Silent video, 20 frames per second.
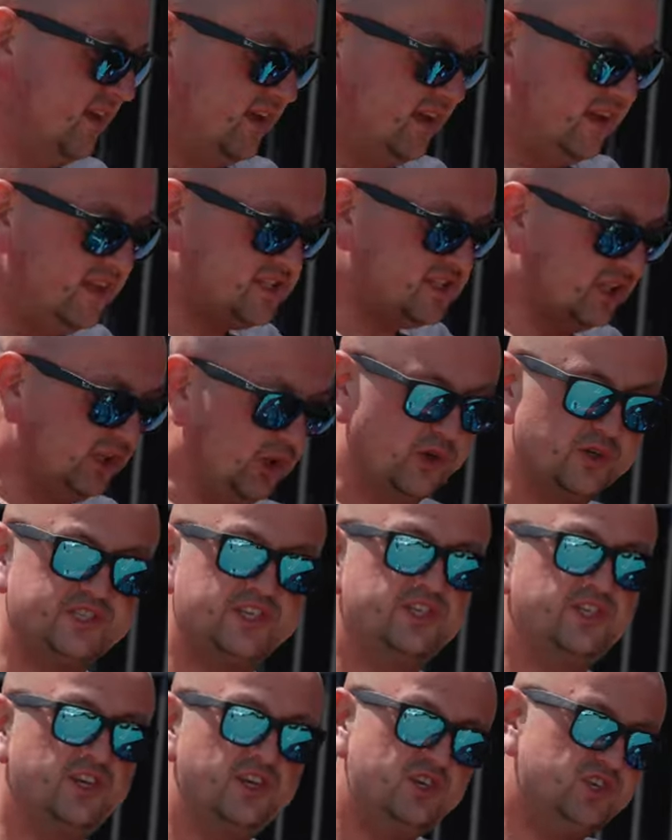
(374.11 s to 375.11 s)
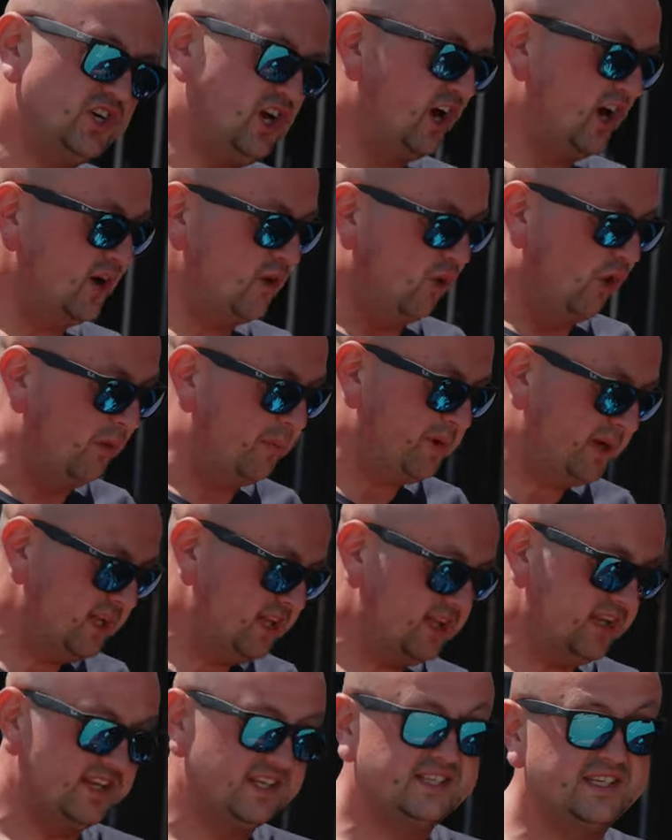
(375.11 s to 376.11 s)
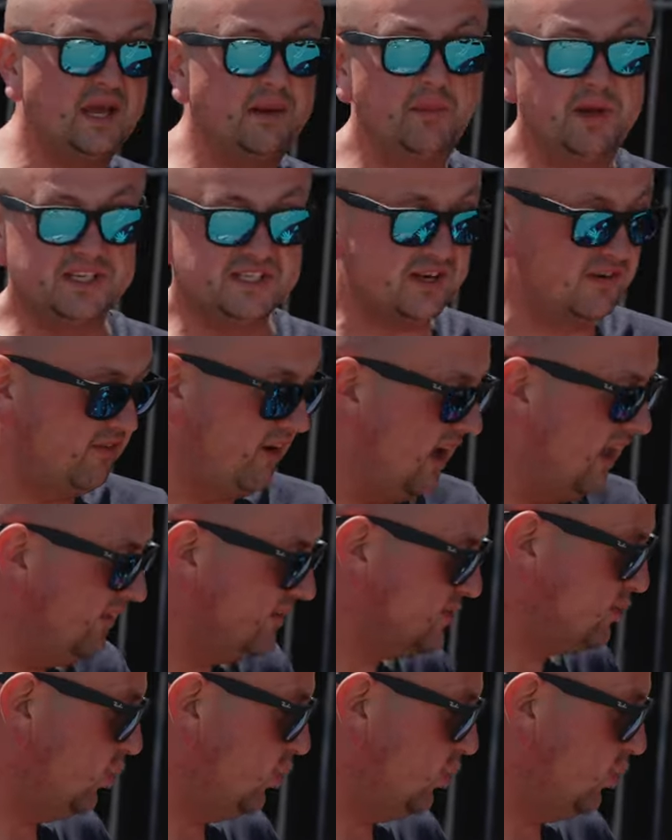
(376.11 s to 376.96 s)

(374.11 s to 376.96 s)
It's closing the jar, opening, there is some extra valves,